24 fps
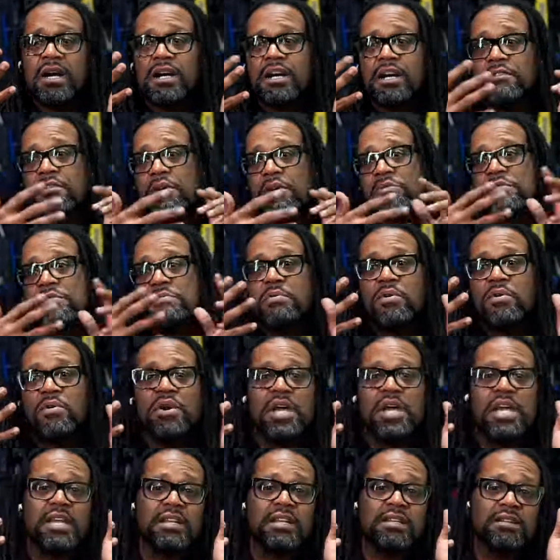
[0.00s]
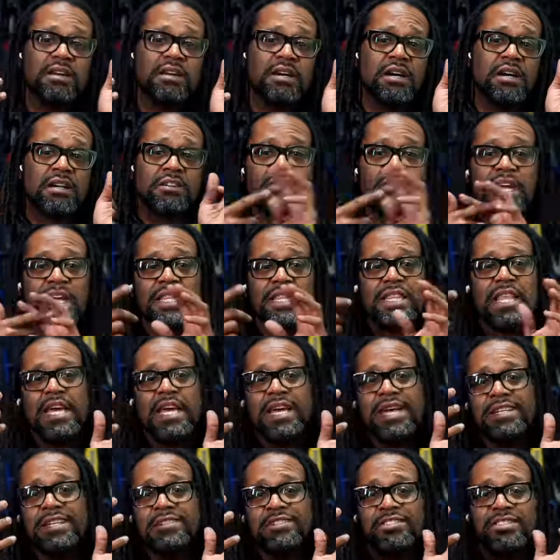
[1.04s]
Grosse Pointe, Grand
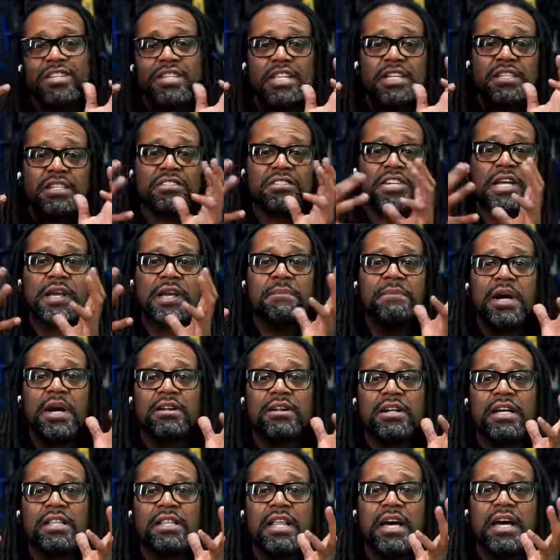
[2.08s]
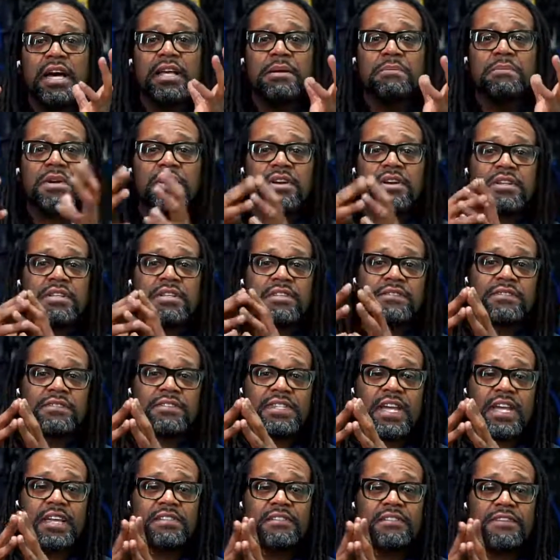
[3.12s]
Ledge. Check them out online,
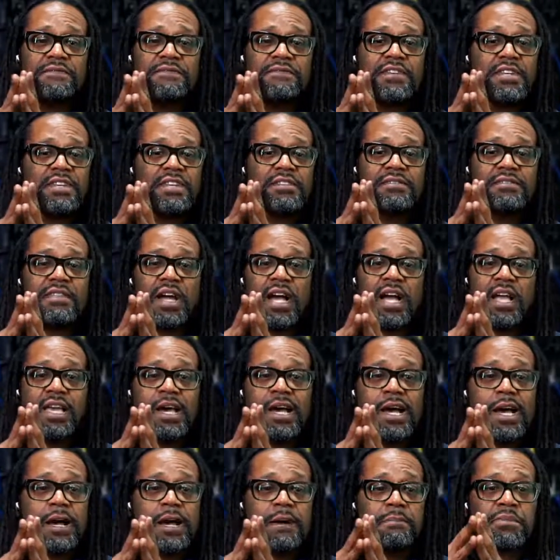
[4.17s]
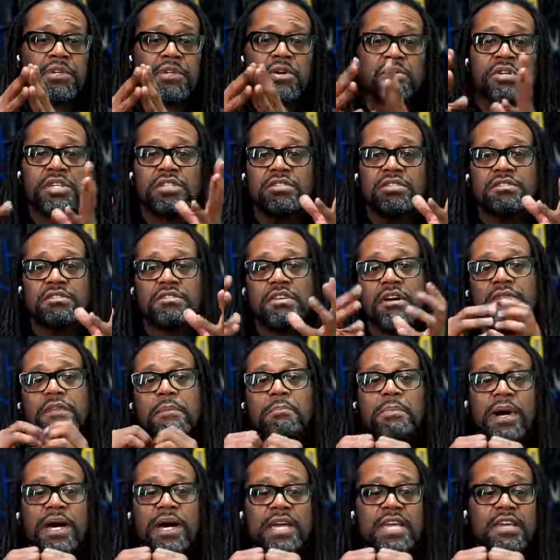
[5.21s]
AmericanCyclingFitness.com. Go get yourself a
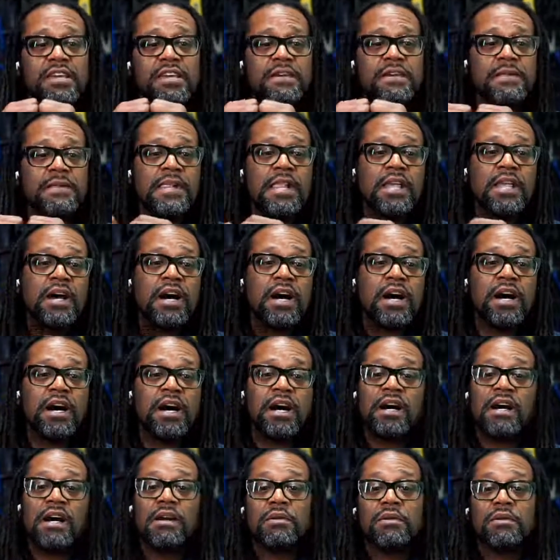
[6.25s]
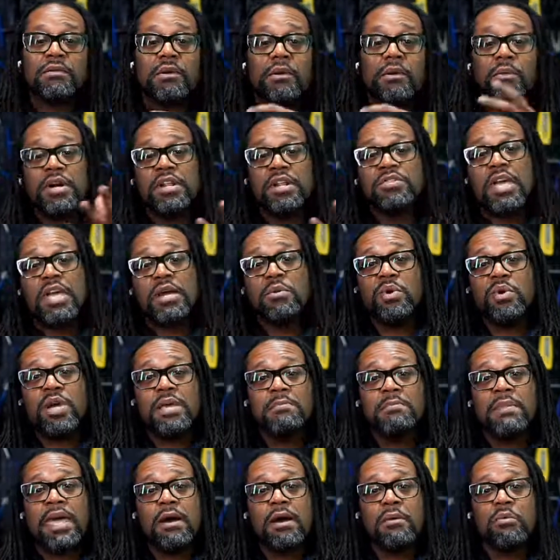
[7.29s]
bike. I want to thank
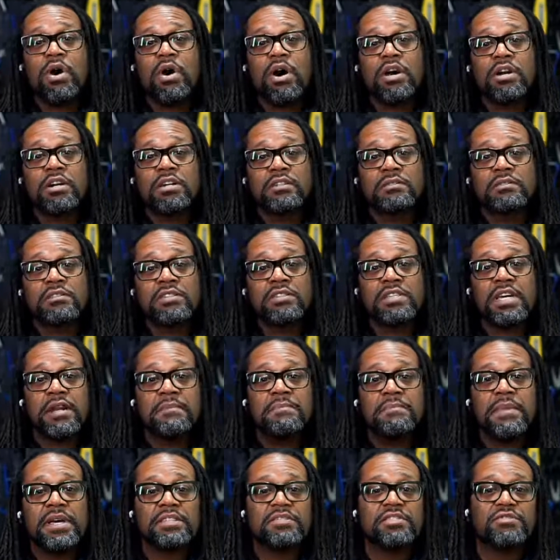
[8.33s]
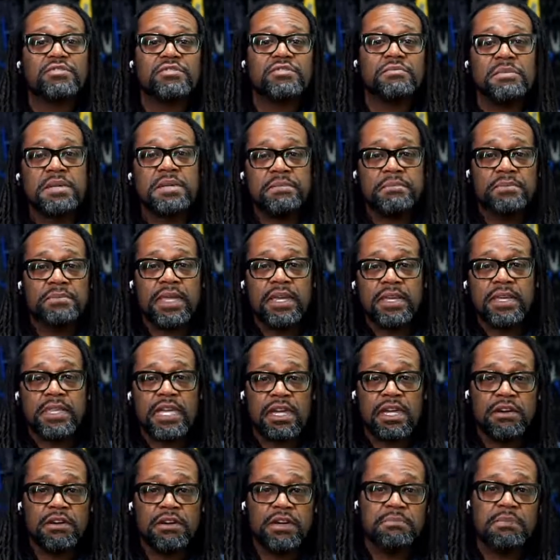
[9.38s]
Wingman Water. Just got a message from them.
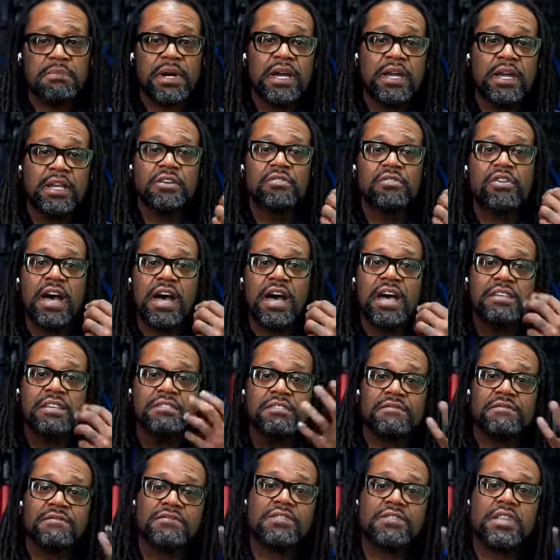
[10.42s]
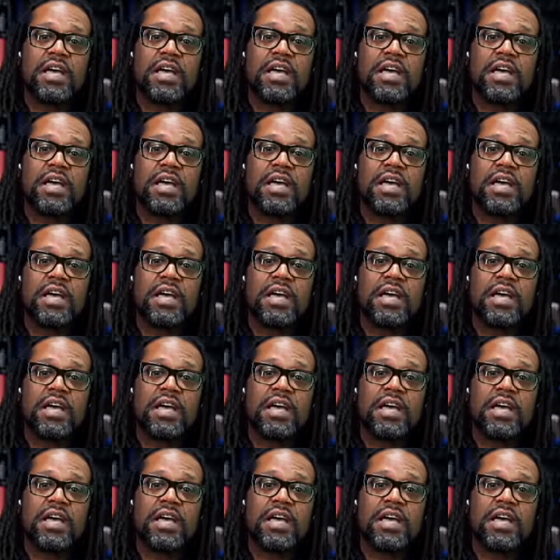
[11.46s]
They heard my cries of